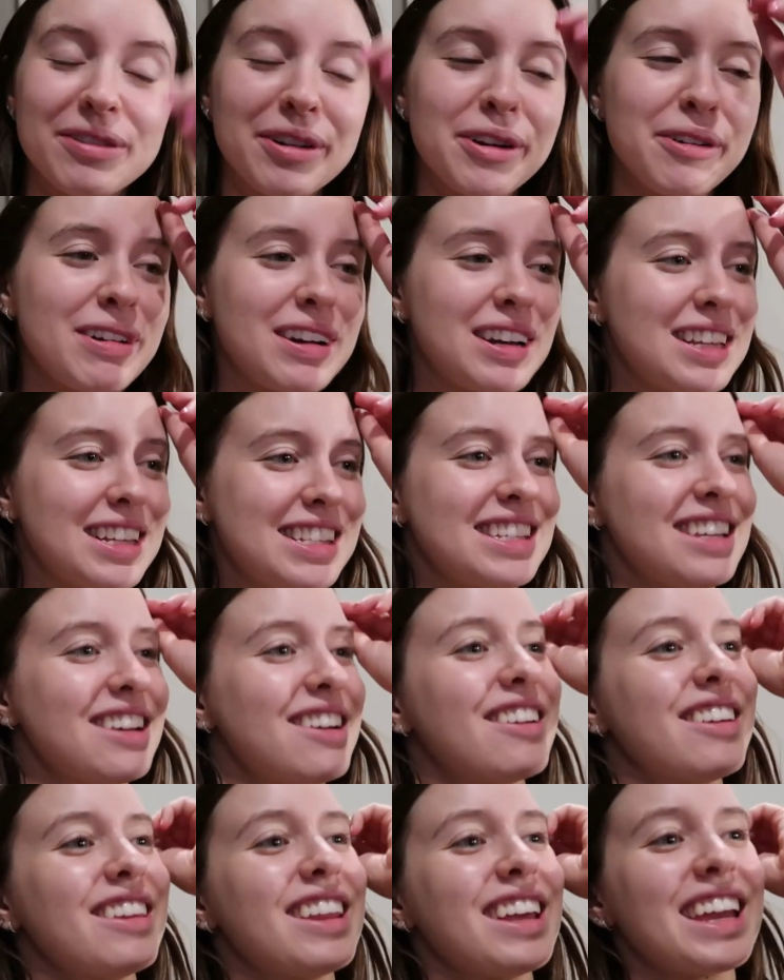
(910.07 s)
We want to sit
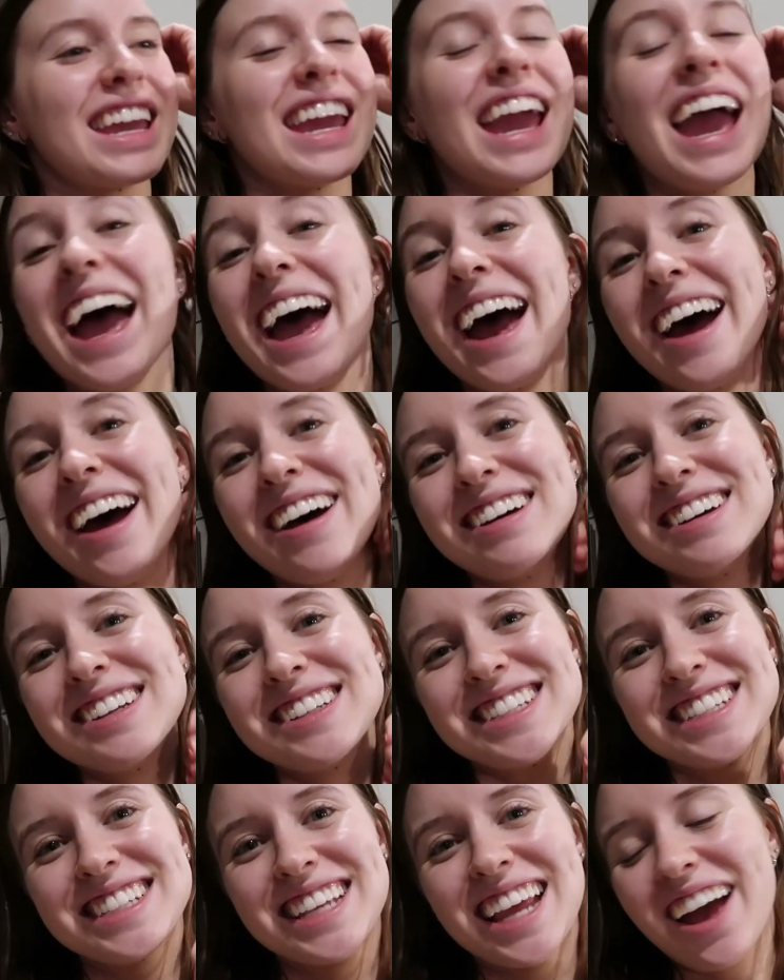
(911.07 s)
on the
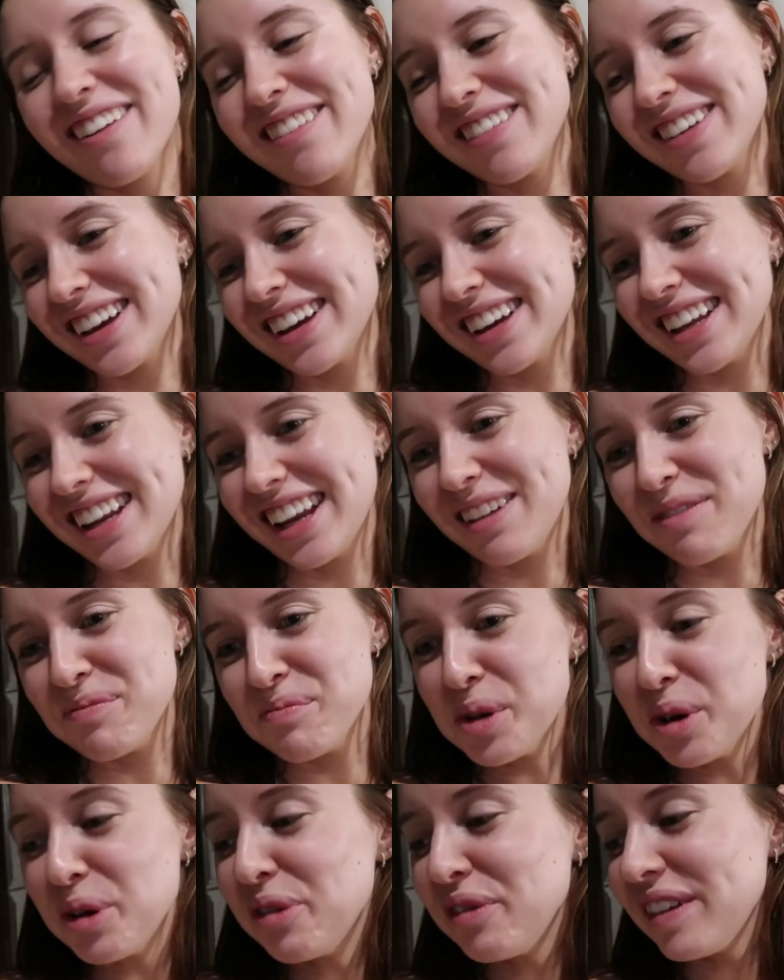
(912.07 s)
couch, have a good
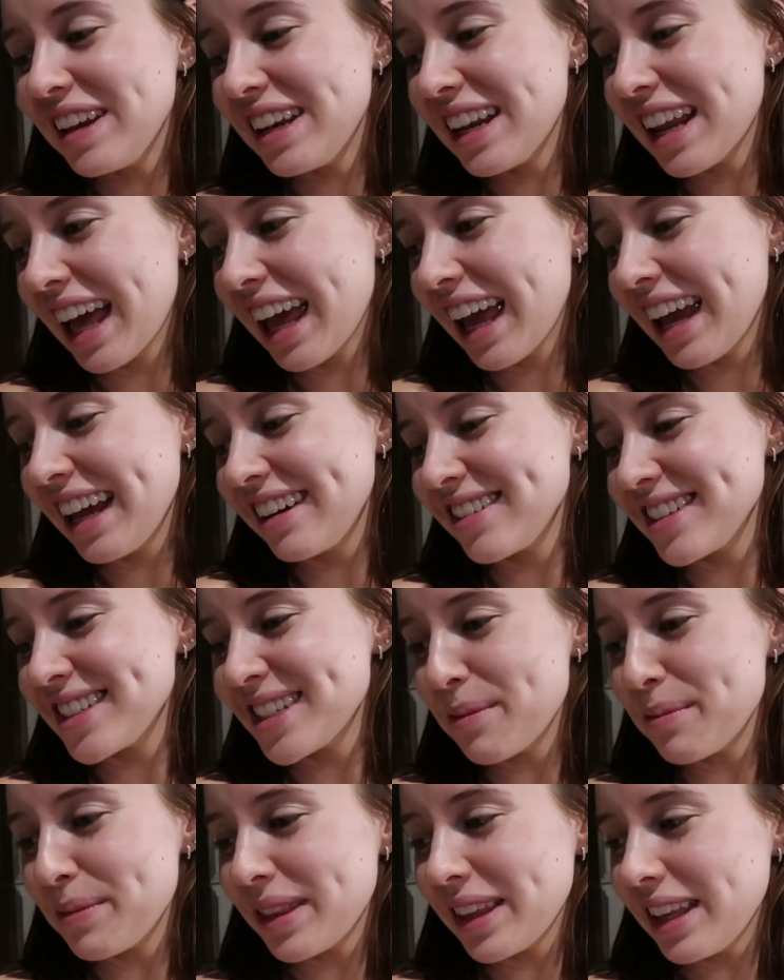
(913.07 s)
movie night or
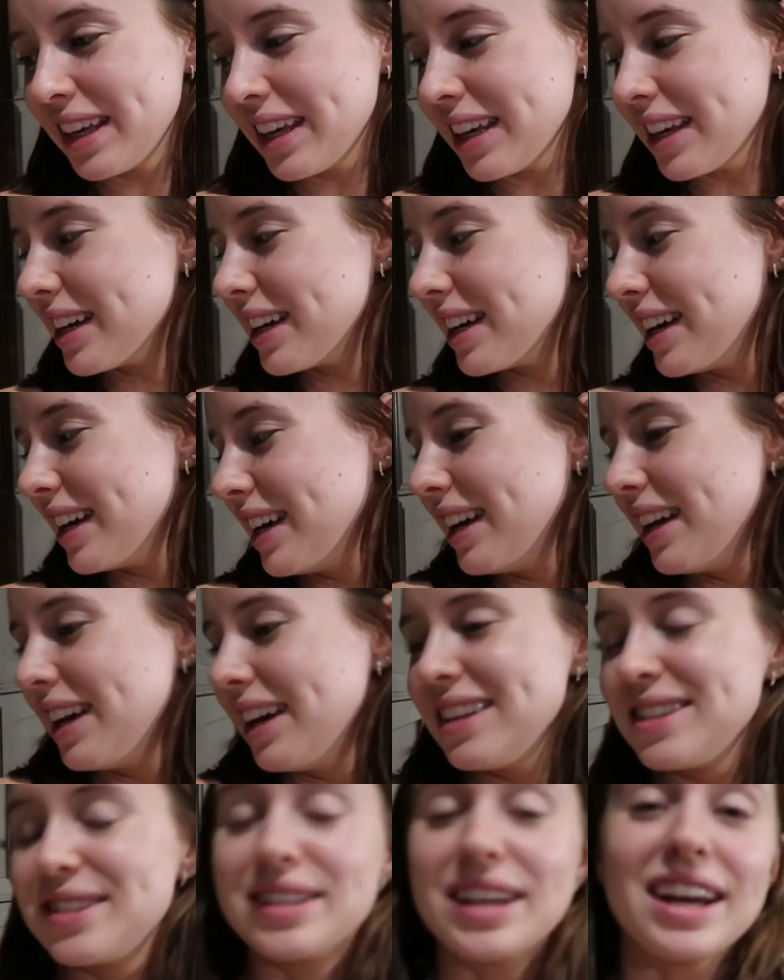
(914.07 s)
something.
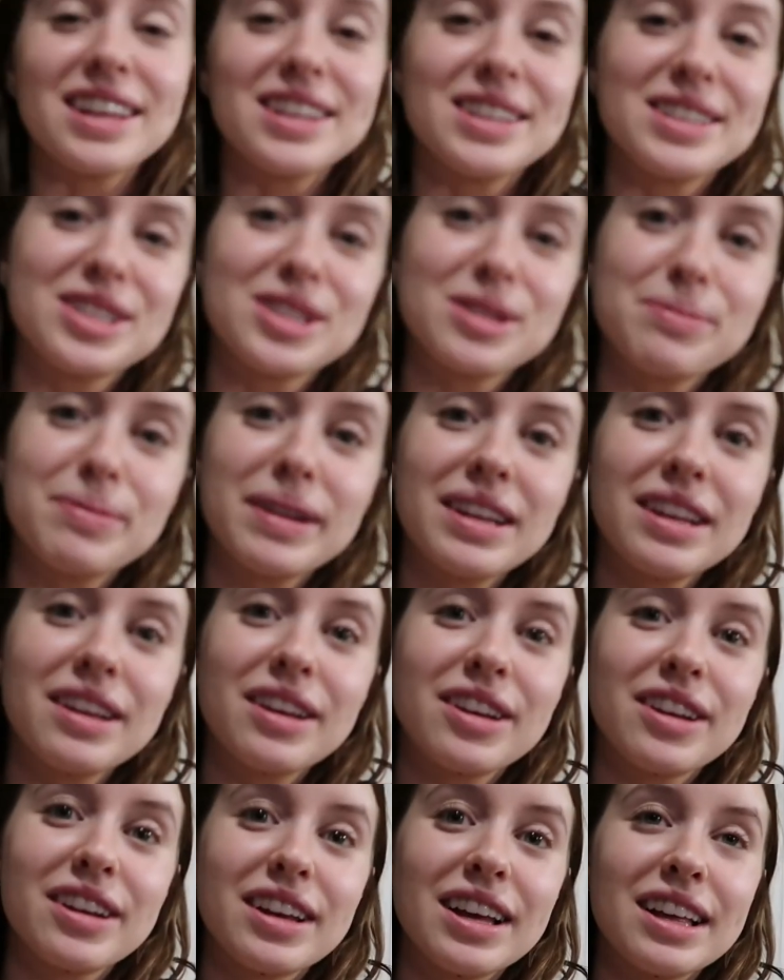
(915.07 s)
So yeah, it's just
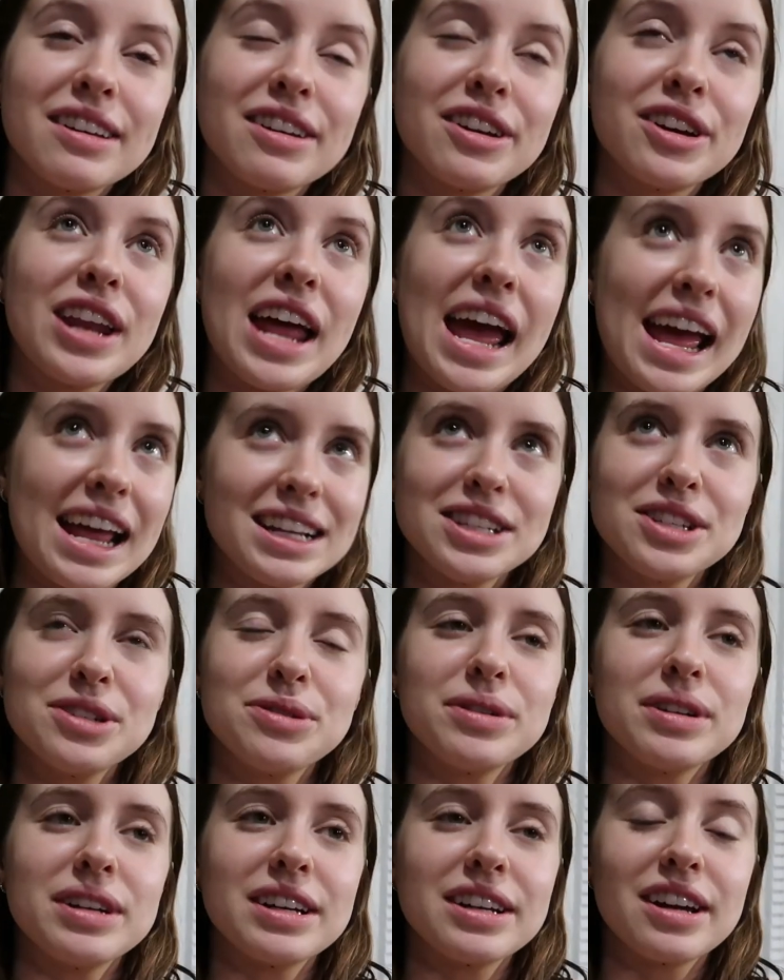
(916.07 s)
been a good end
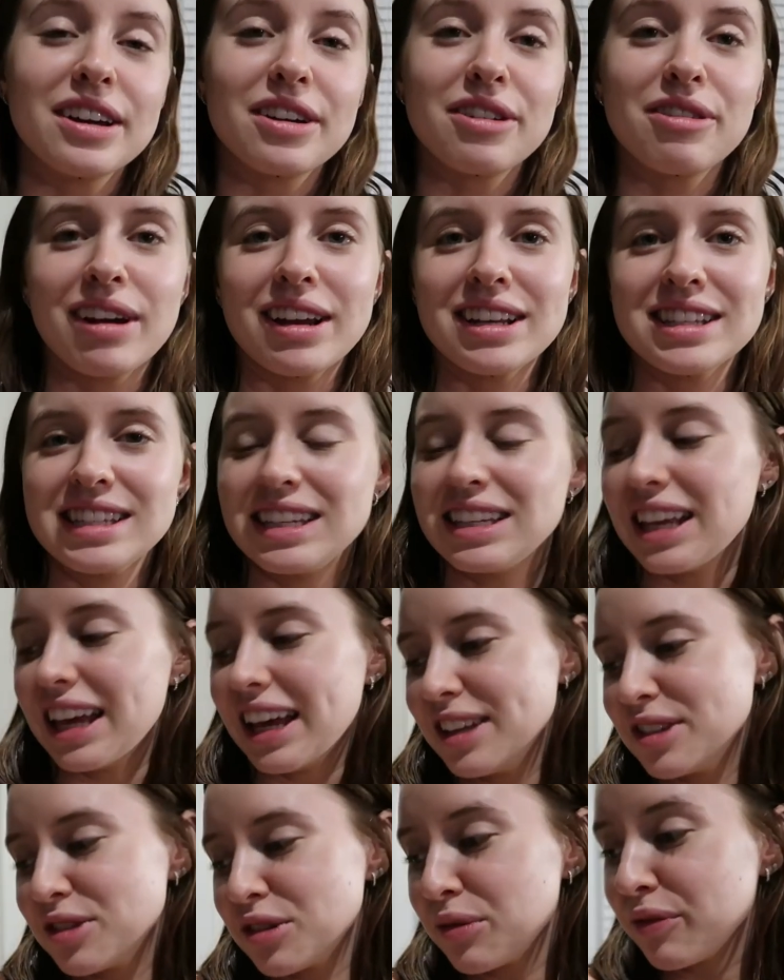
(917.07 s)
to a crazy
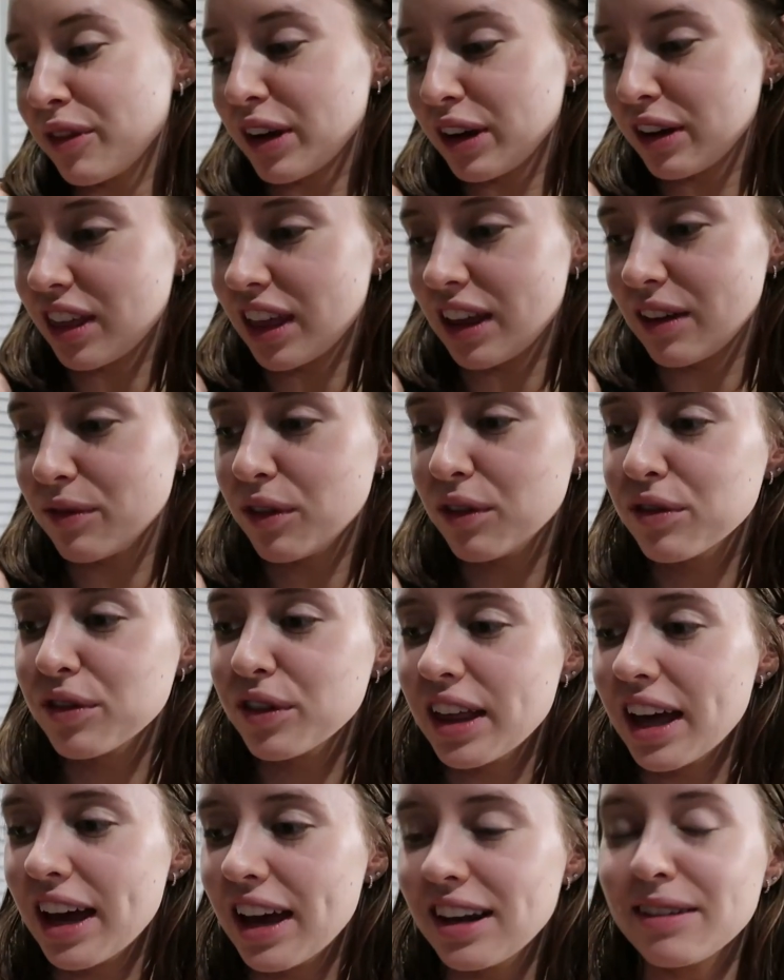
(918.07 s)
day. So I'm very thankful
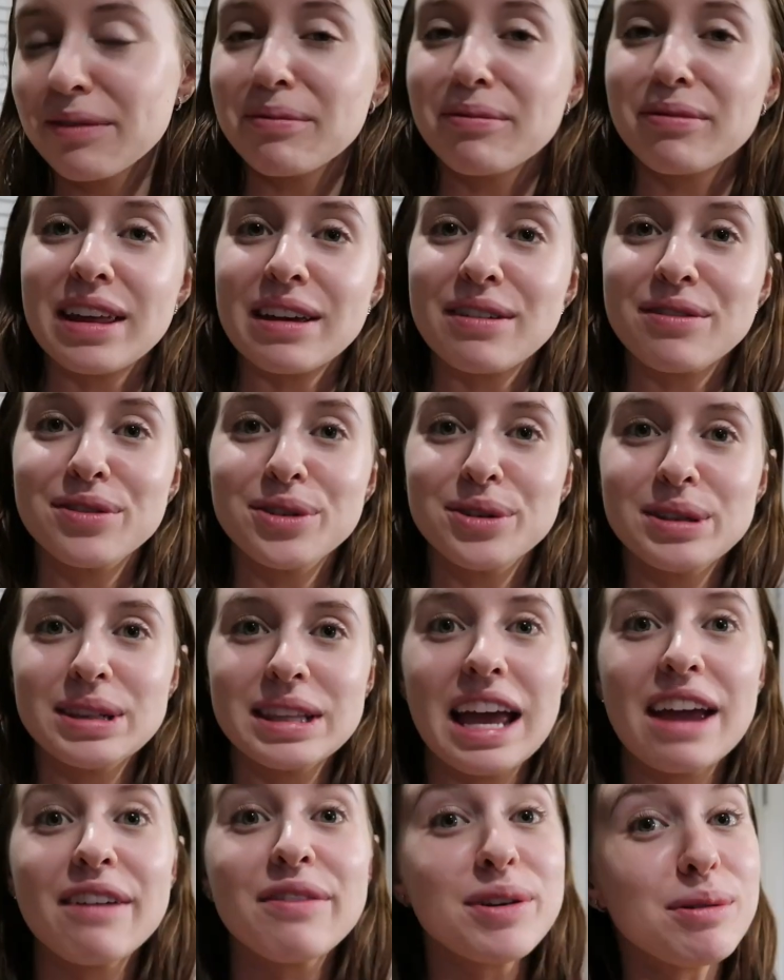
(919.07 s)
for that. And I'm
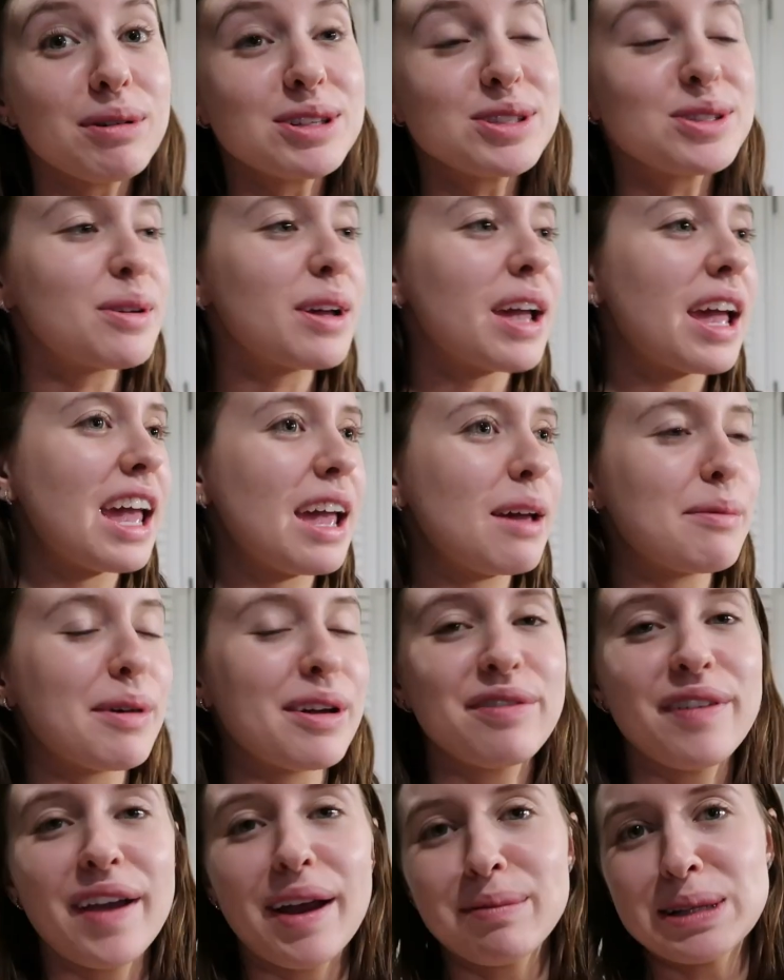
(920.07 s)
thankful everyone's okay.
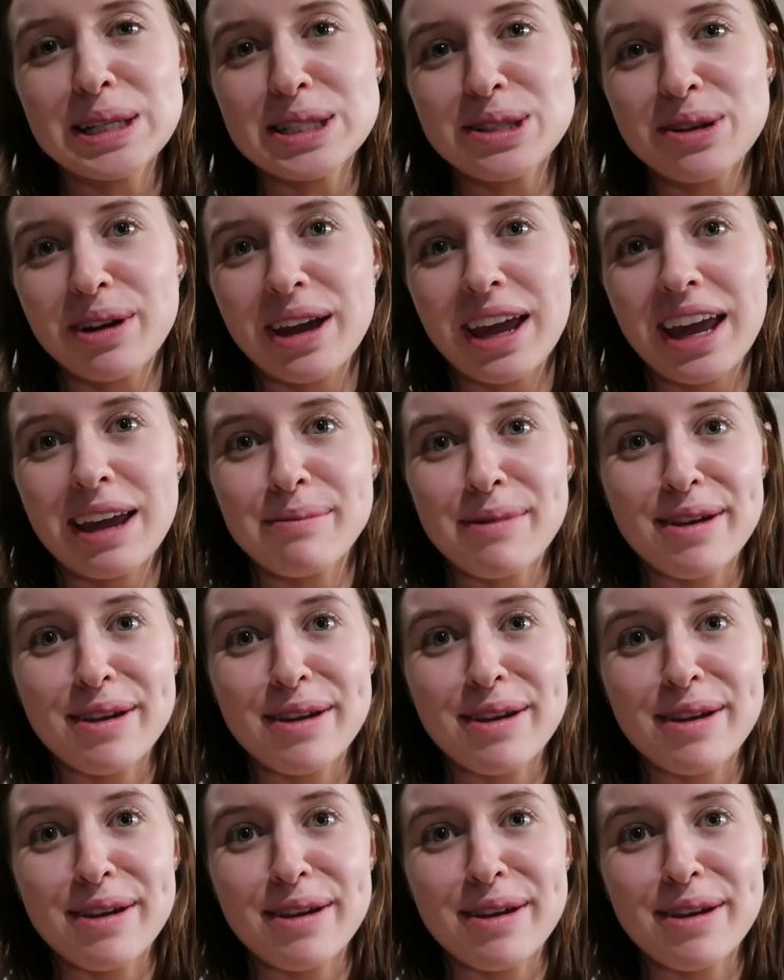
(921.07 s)
My family's okay.